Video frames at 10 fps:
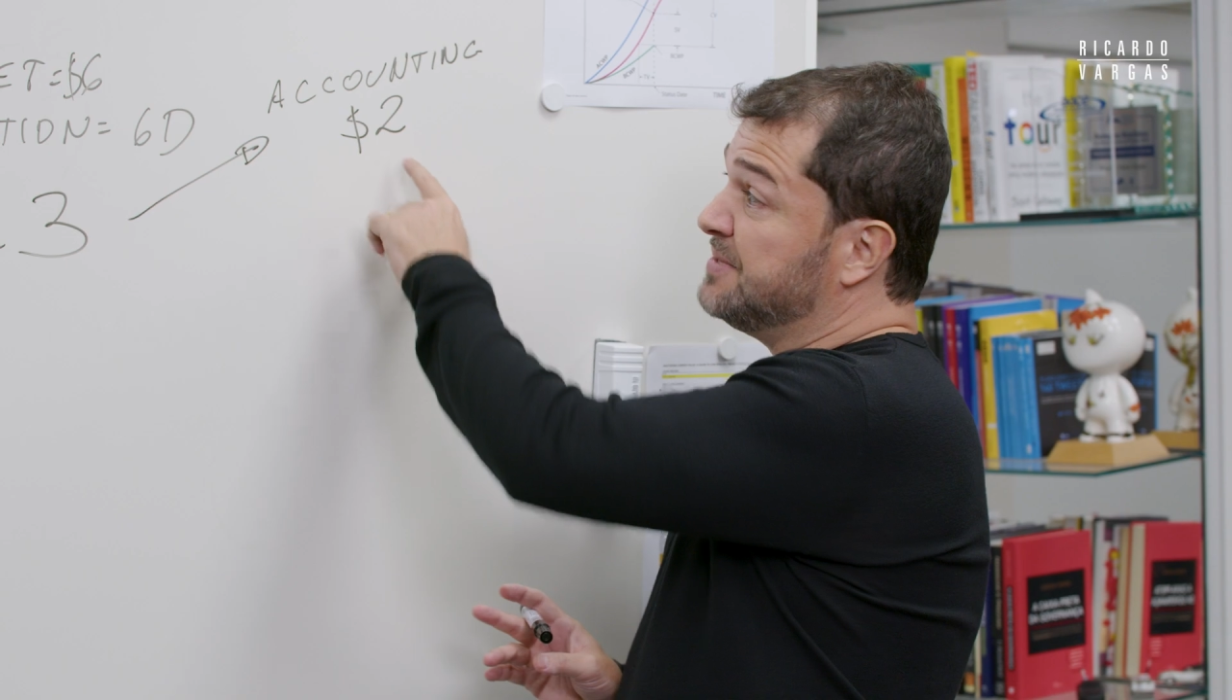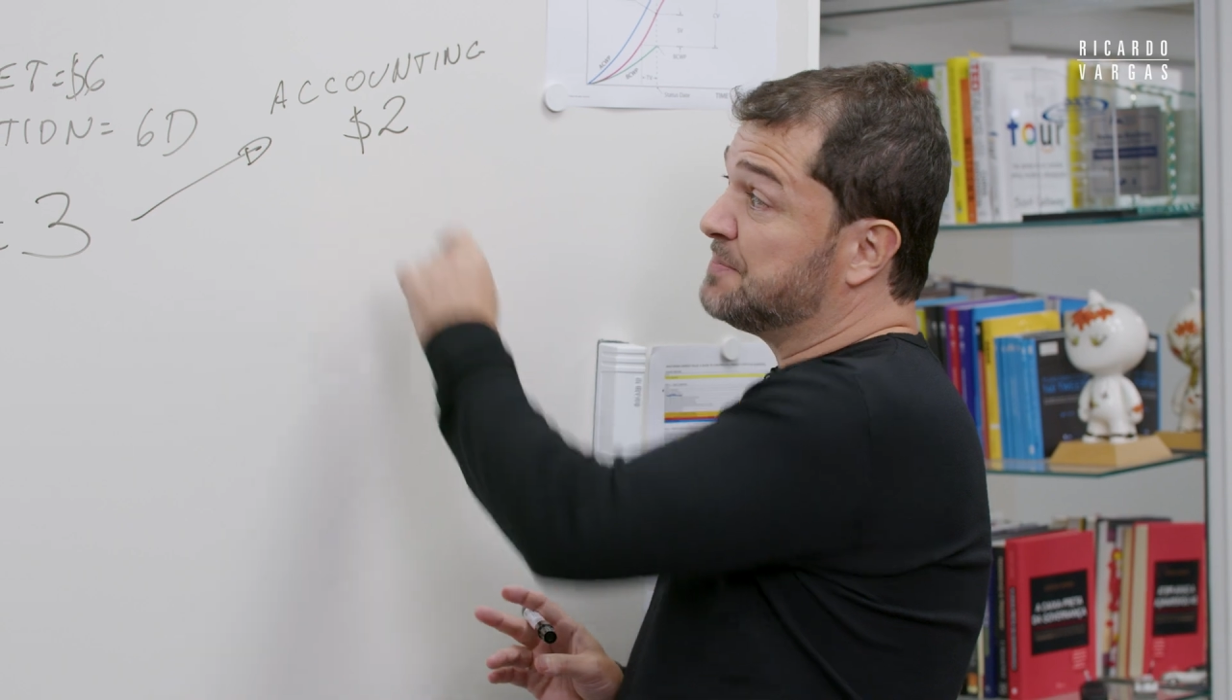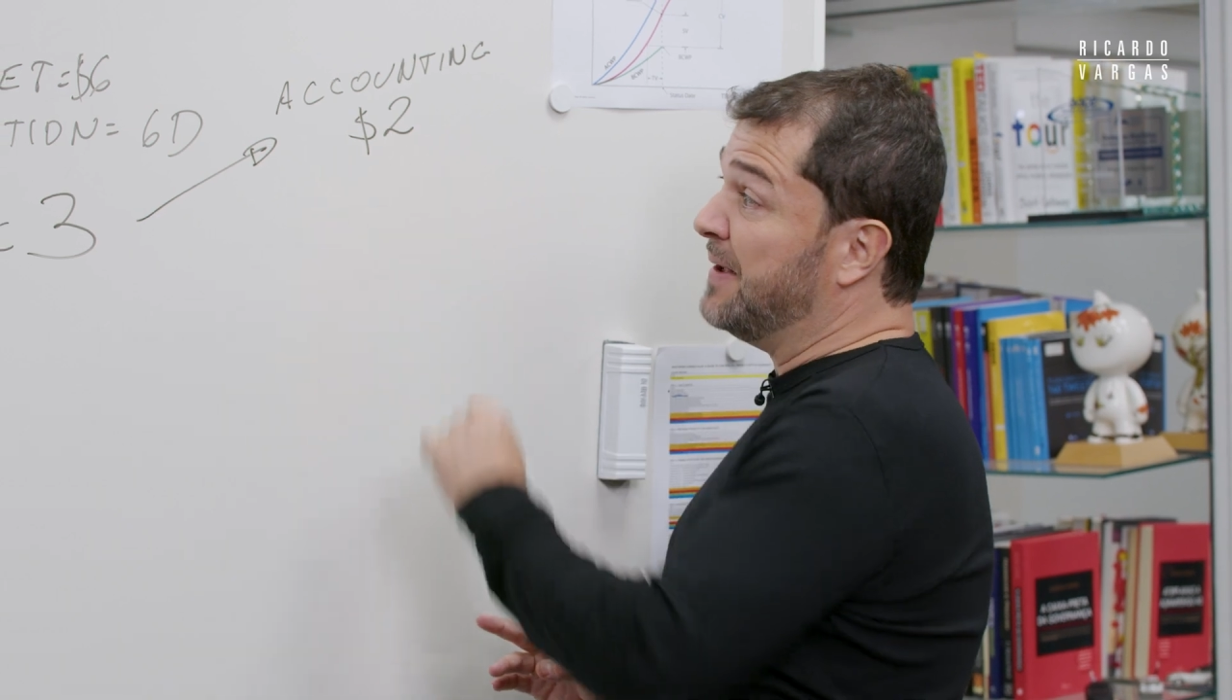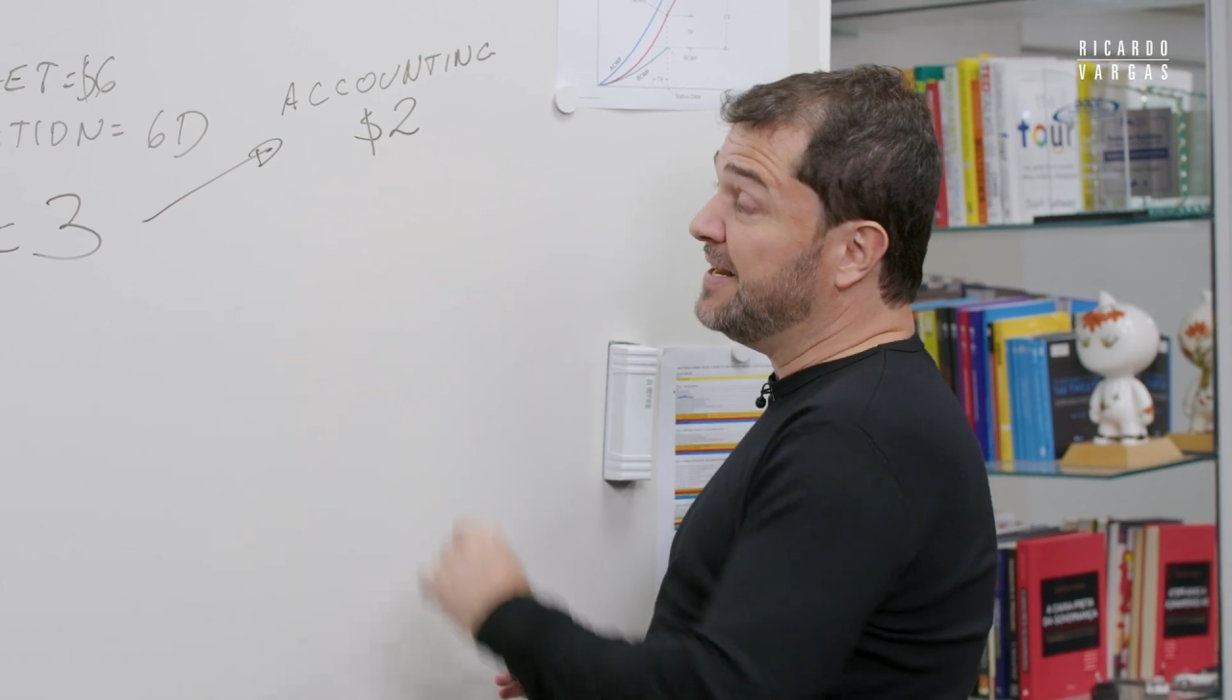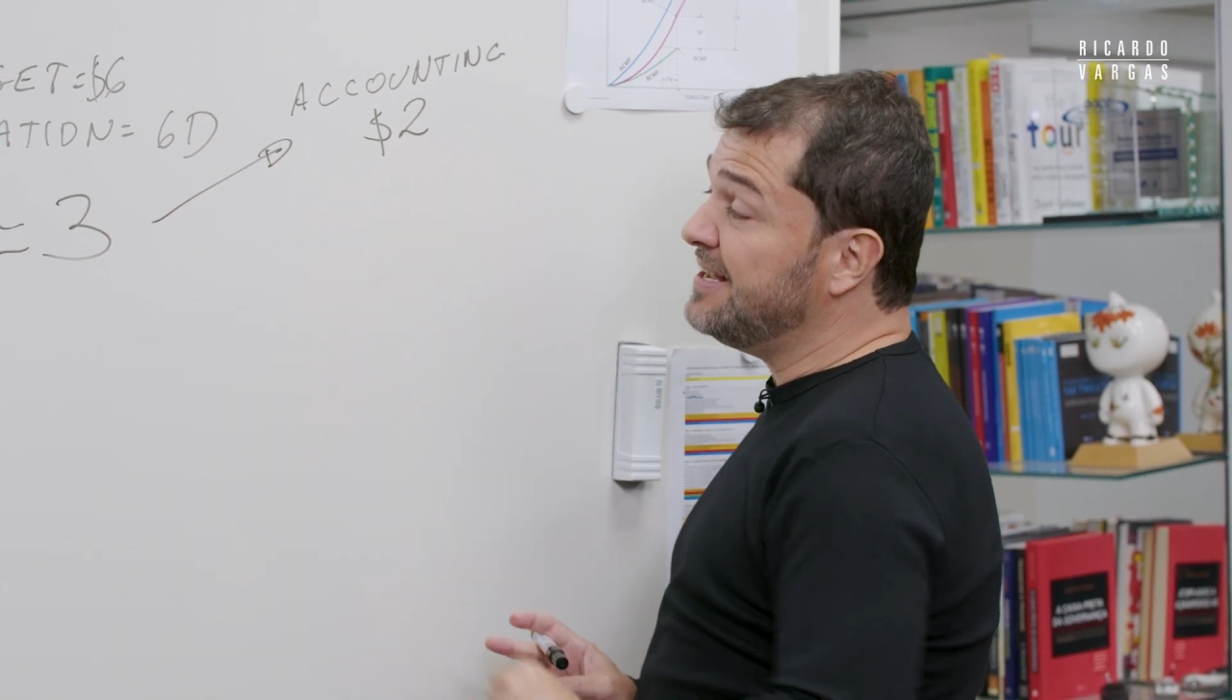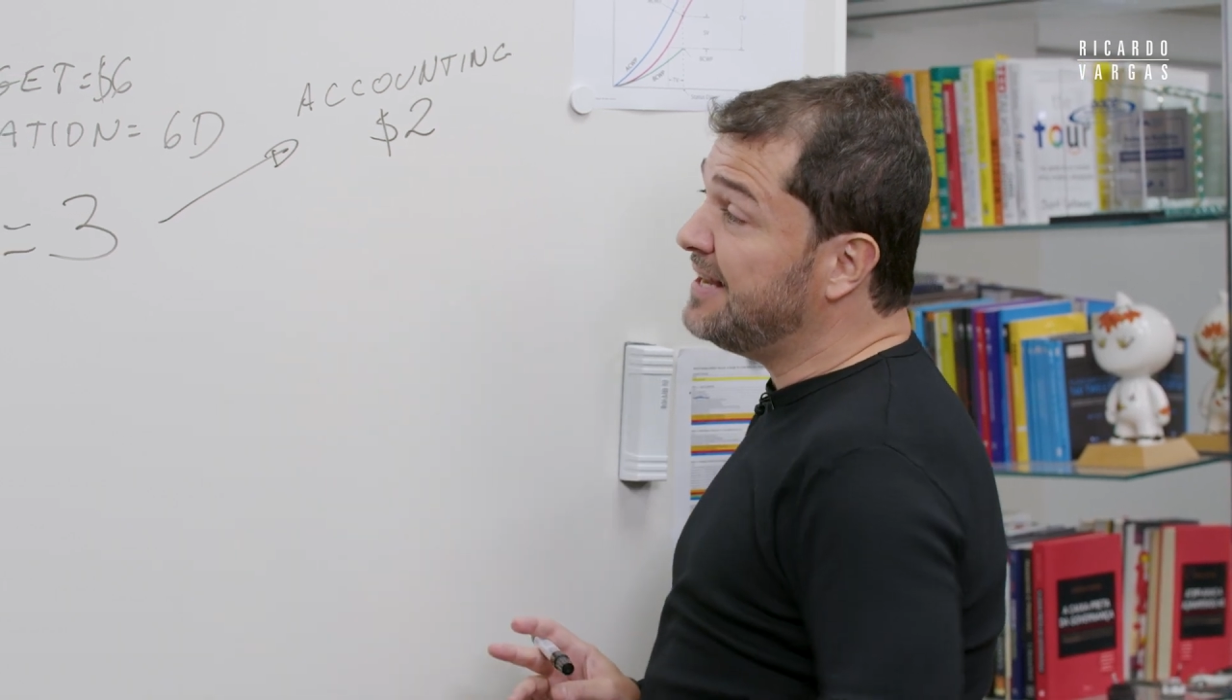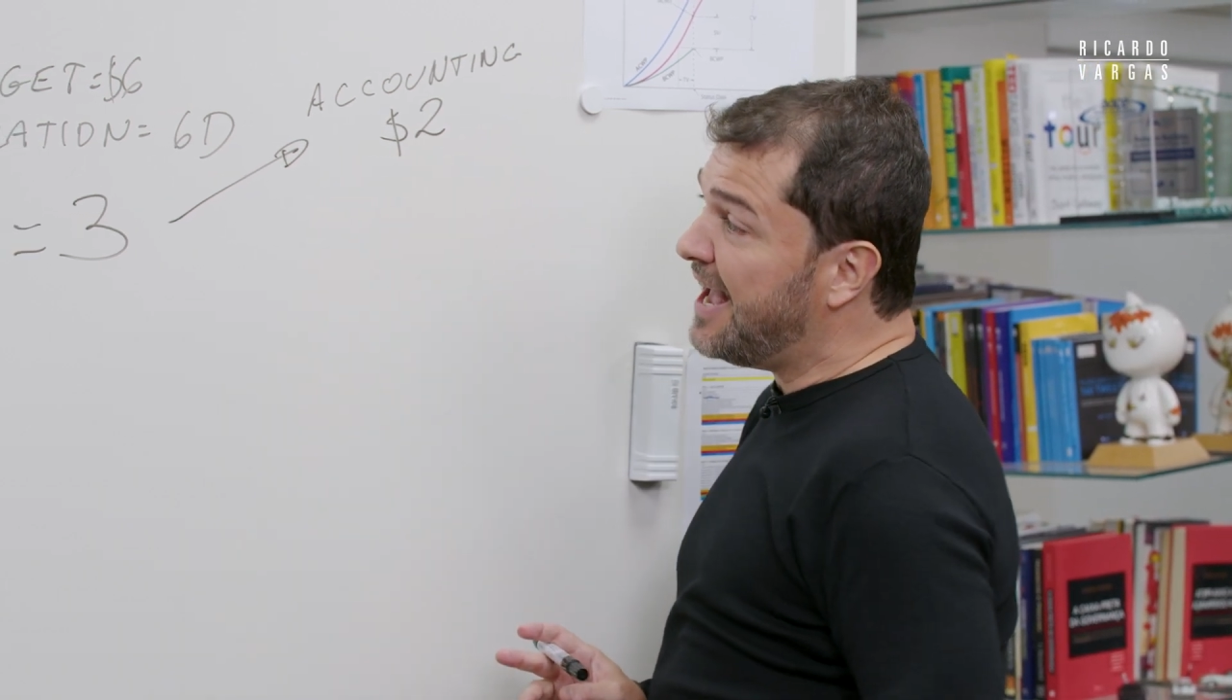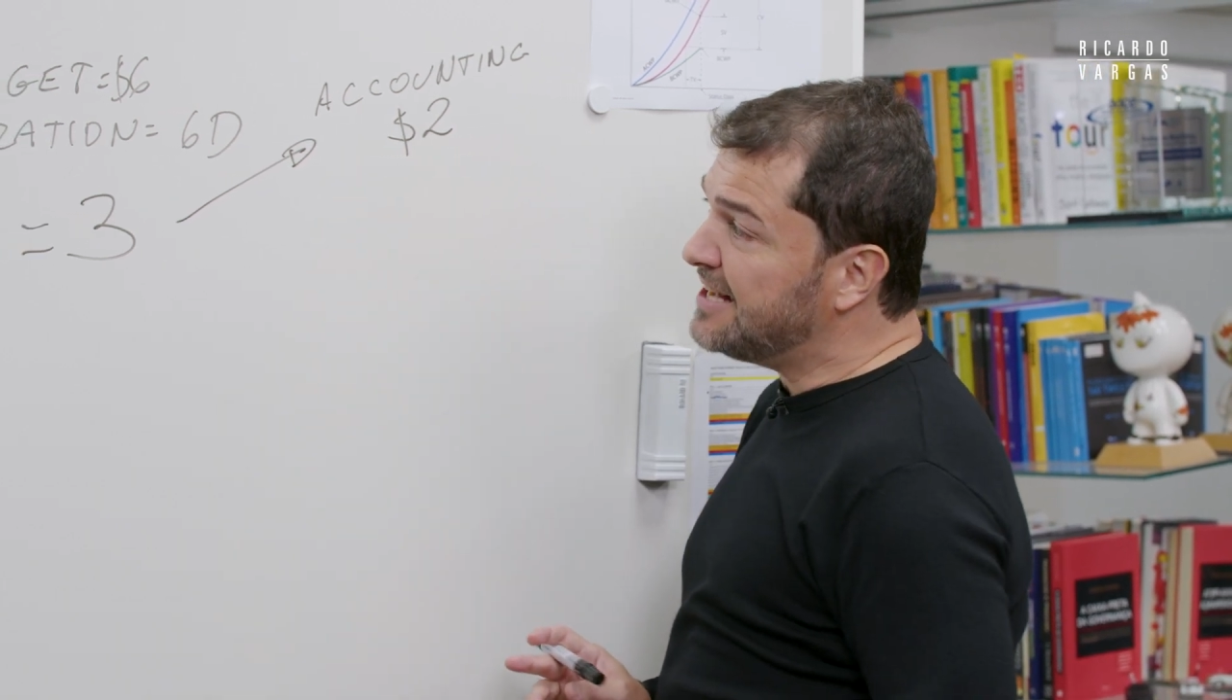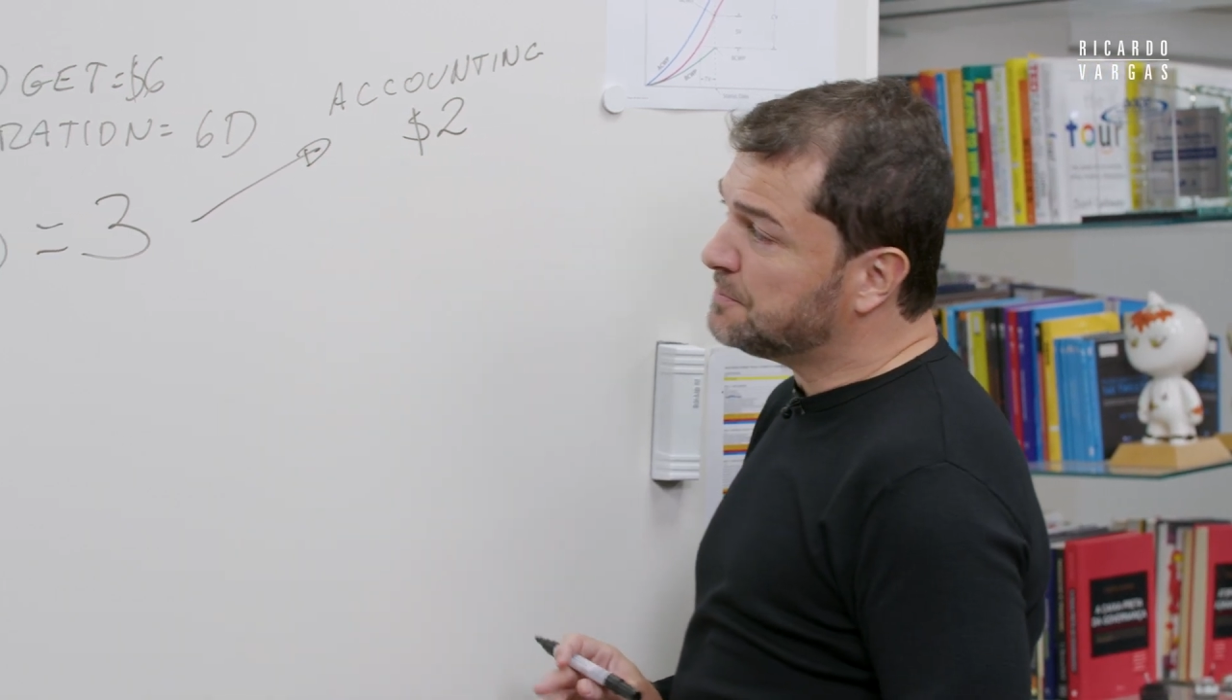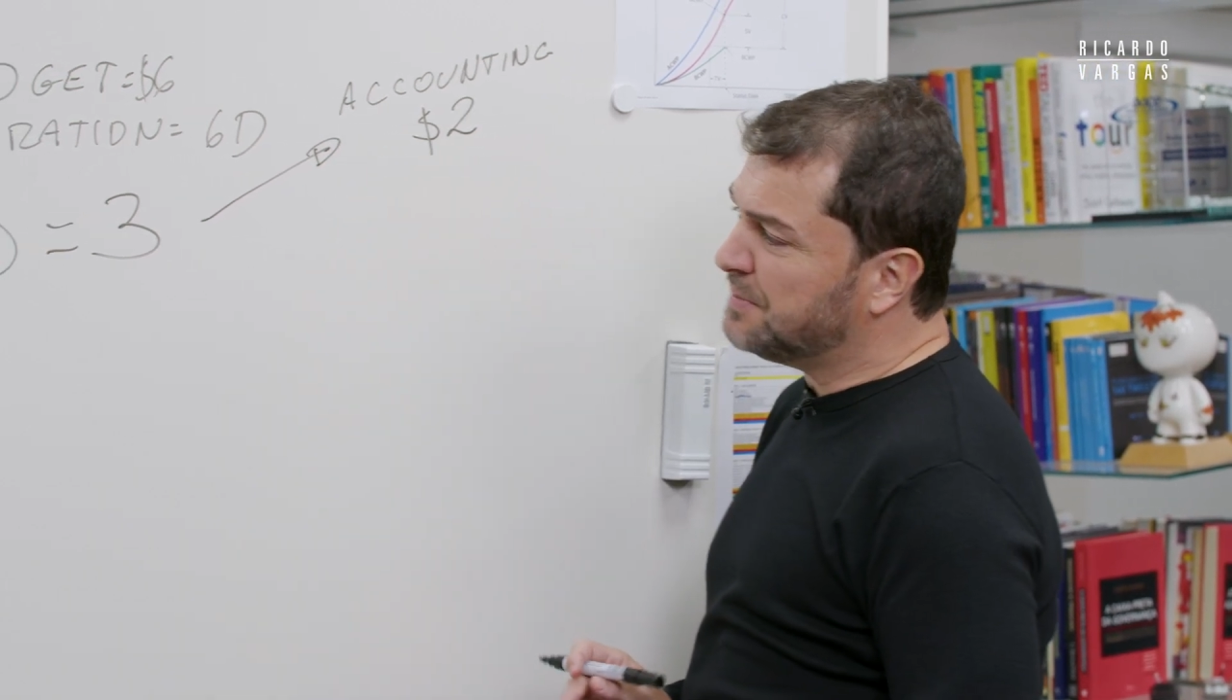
spending less,